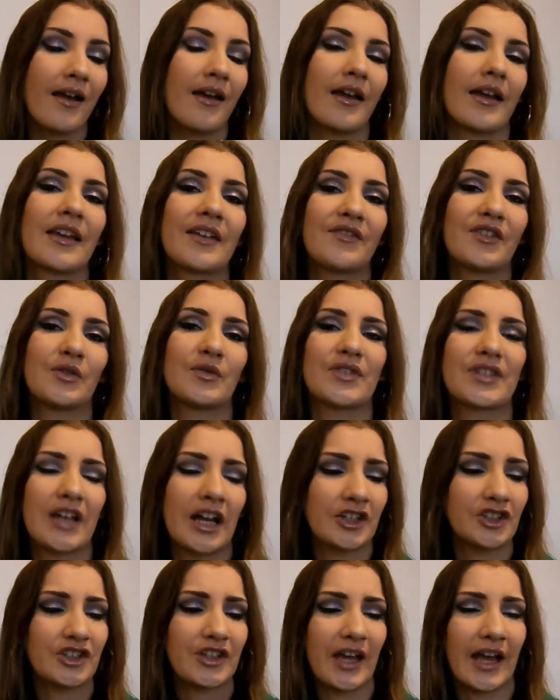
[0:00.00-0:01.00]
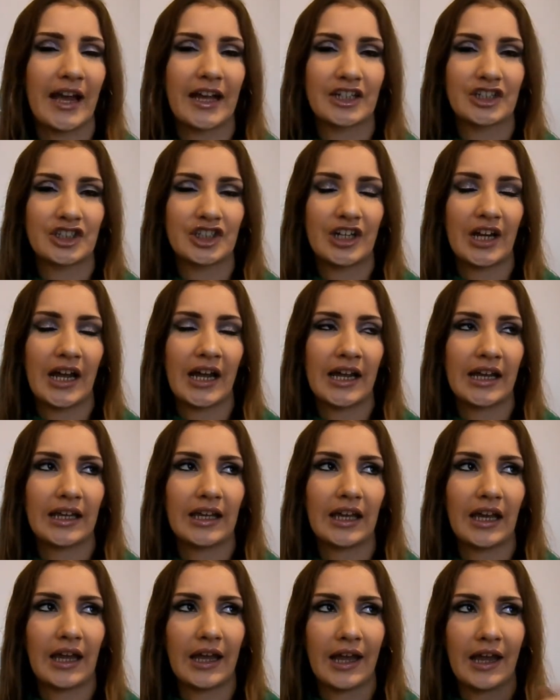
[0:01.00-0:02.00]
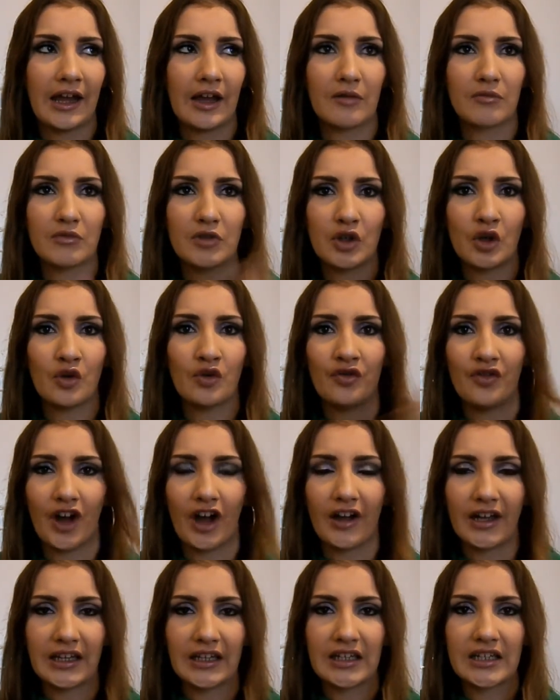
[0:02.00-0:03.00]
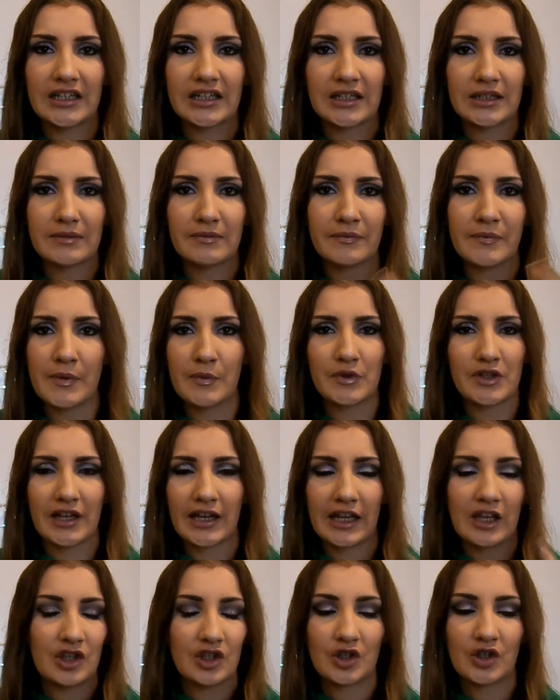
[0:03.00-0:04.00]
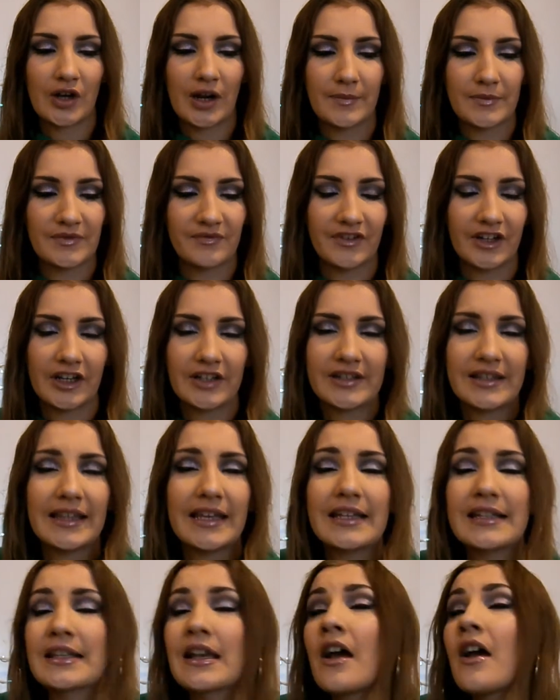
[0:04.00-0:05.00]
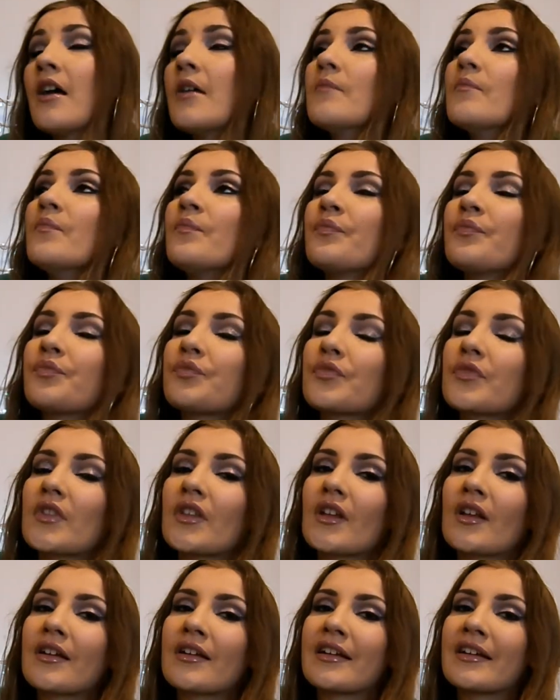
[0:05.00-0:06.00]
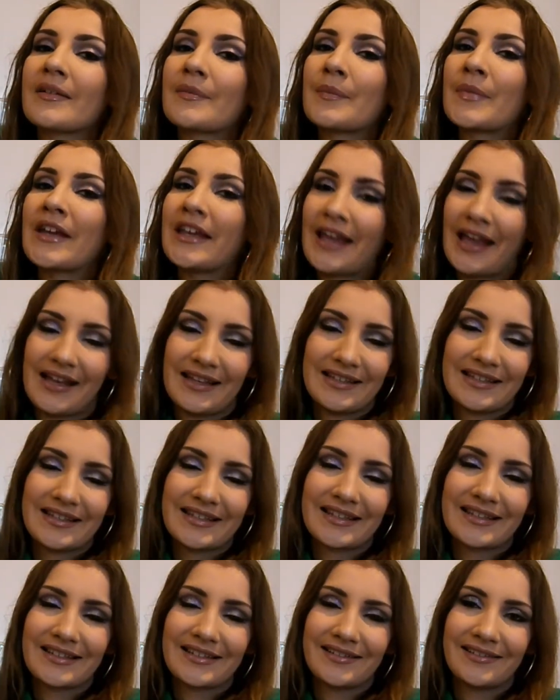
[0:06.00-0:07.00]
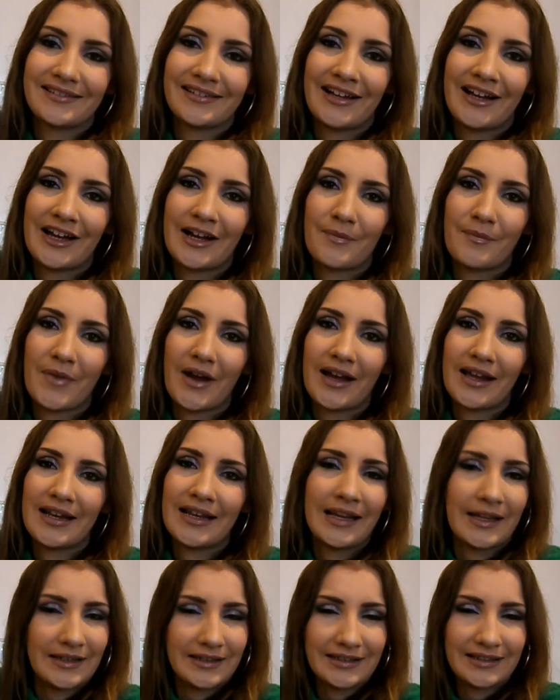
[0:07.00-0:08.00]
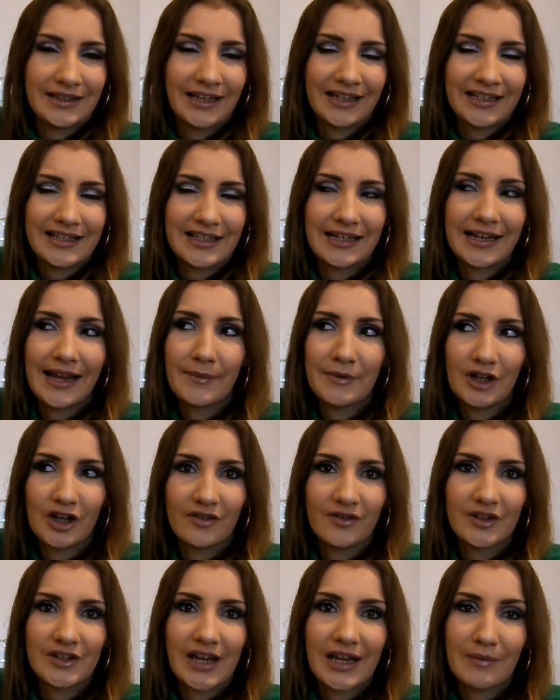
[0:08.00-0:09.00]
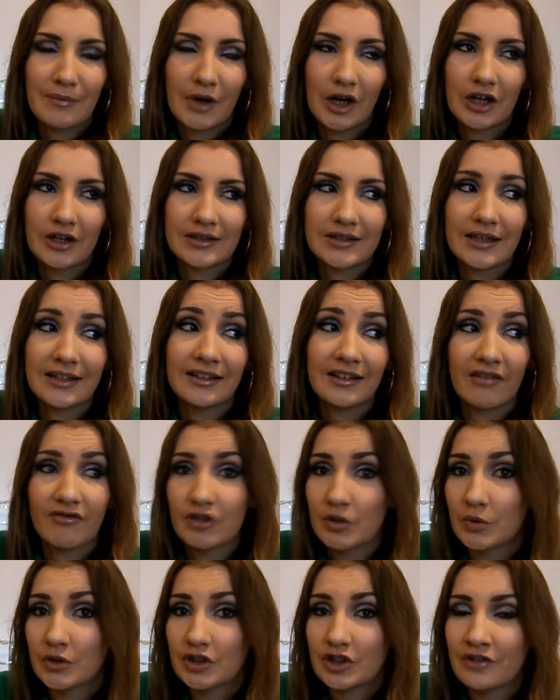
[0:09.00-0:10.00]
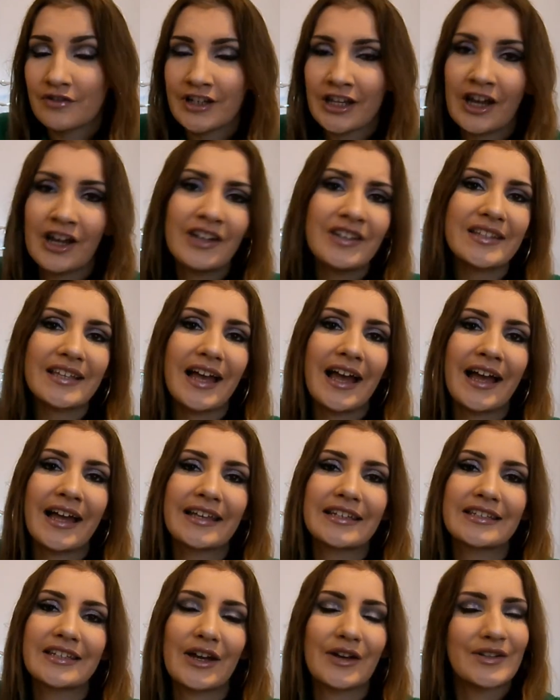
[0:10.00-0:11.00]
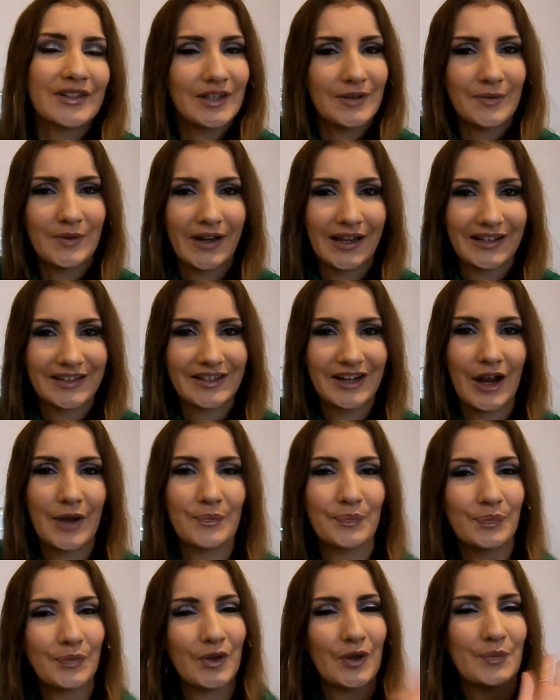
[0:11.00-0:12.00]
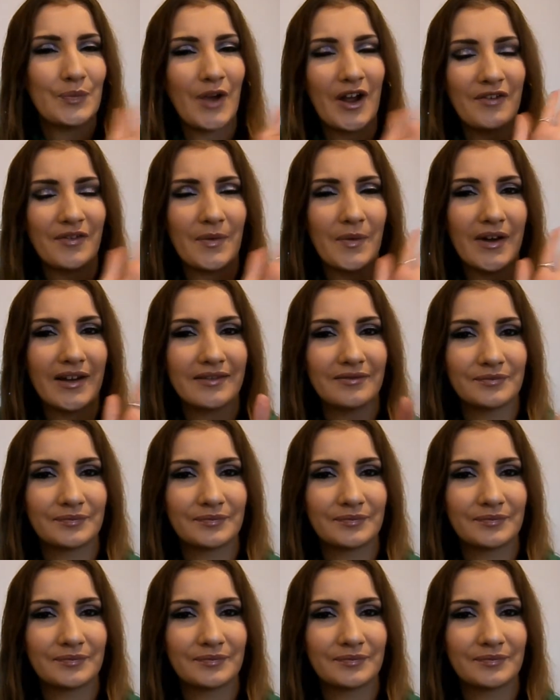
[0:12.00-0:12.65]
If you search the hashtag, you'll find people's Instagrams and videos and things. But yeah, like I said, let me know if you're taking part because I'd love to watch your videos, and I'll see you all next time. Bye everyone.